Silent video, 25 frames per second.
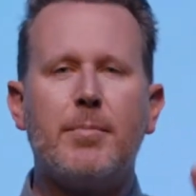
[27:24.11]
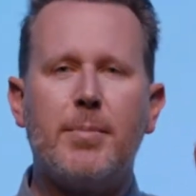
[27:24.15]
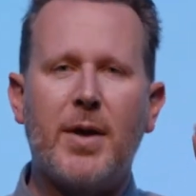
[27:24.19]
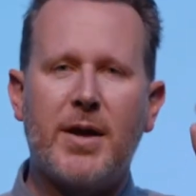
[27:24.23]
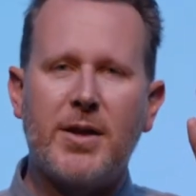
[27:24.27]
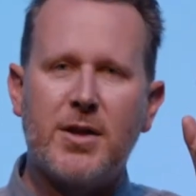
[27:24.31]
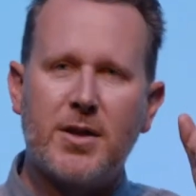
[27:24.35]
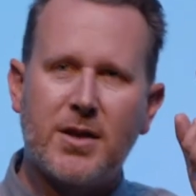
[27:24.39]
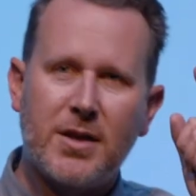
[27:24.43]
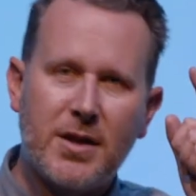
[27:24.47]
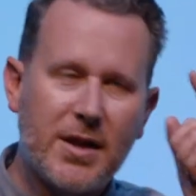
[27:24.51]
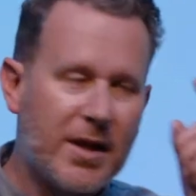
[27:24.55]

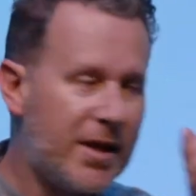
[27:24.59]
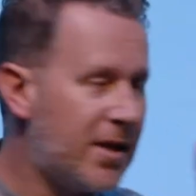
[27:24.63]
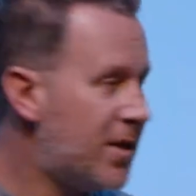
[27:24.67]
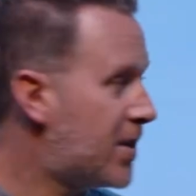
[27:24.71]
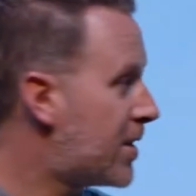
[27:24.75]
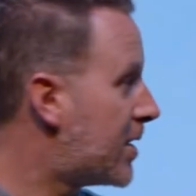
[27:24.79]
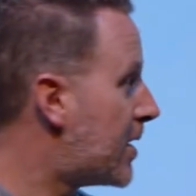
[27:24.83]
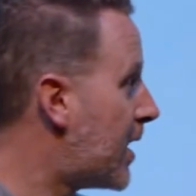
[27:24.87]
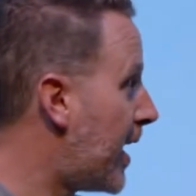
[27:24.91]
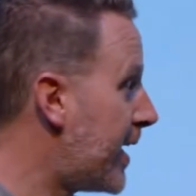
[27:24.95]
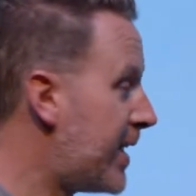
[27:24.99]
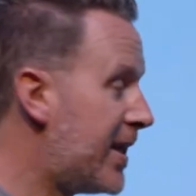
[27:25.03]
But they
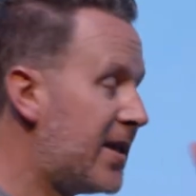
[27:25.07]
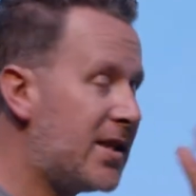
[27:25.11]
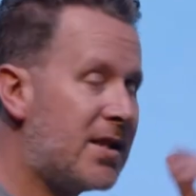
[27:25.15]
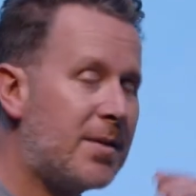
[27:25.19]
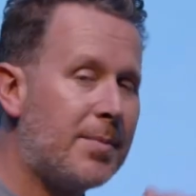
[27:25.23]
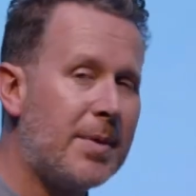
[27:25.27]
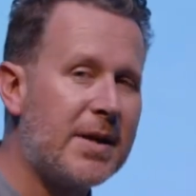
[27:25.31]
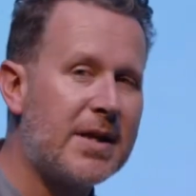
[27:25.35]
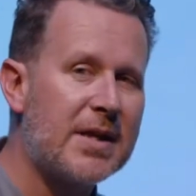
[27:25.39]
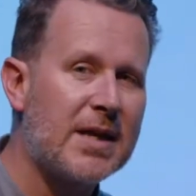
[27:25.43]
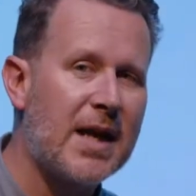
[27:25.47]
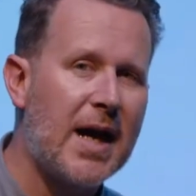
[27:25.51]
need
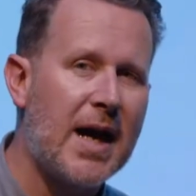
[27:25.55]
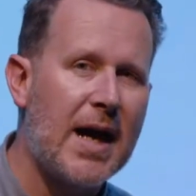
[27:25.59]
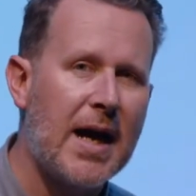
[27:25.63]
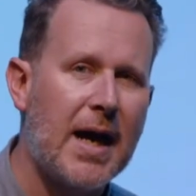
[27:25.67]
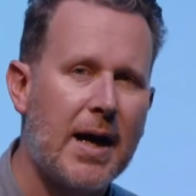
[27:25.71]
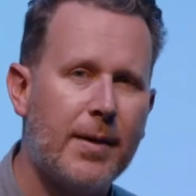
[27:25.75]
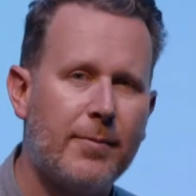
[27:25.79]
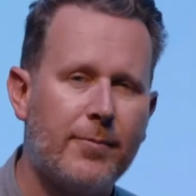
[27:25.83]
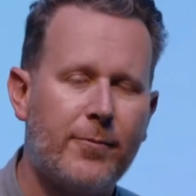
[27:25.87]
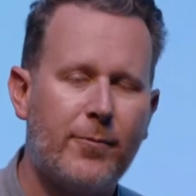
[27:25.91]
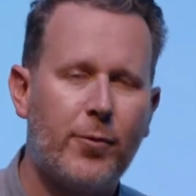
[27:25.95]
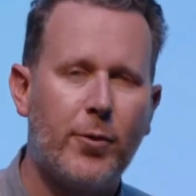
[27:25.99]
to be
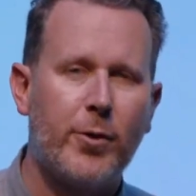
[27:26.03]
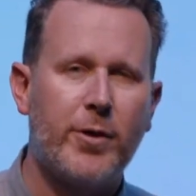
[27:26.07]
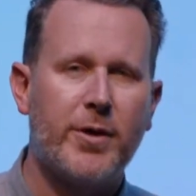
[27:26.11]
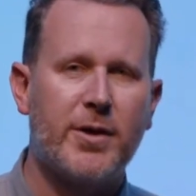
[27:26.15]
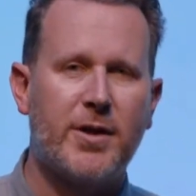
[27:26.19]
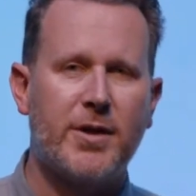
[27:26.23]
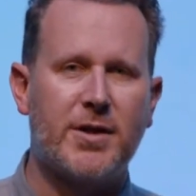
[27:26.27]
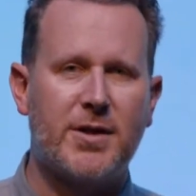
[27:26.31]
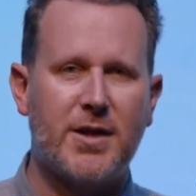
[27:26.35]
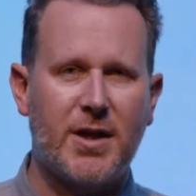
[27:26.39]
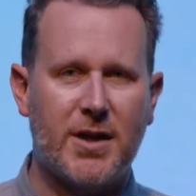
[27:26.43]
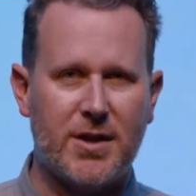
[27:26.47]
calm for
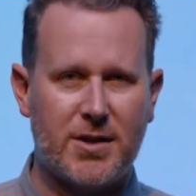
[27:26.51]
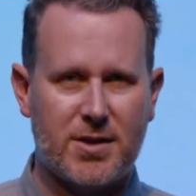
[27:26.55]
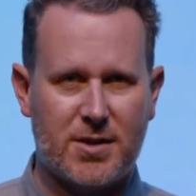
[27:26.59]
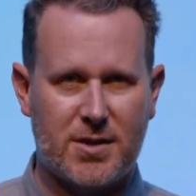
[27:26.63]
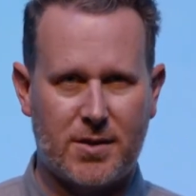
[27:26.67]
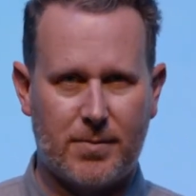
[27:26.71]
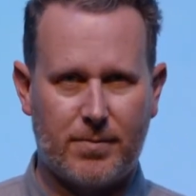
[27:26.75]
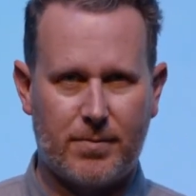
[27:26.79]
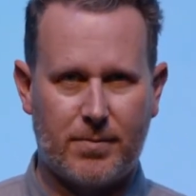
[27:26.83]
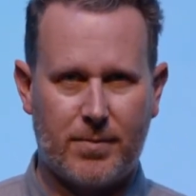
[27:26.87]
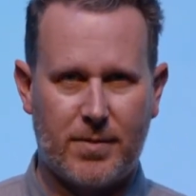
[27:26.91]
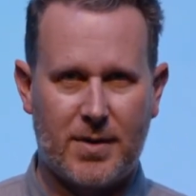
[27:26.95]
you to
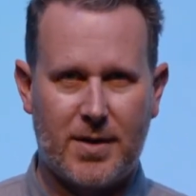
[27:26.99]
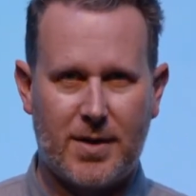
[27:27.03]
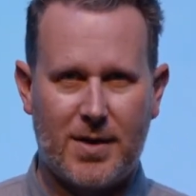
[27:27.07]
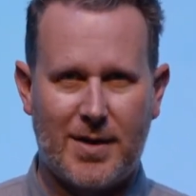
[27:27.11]
teach them.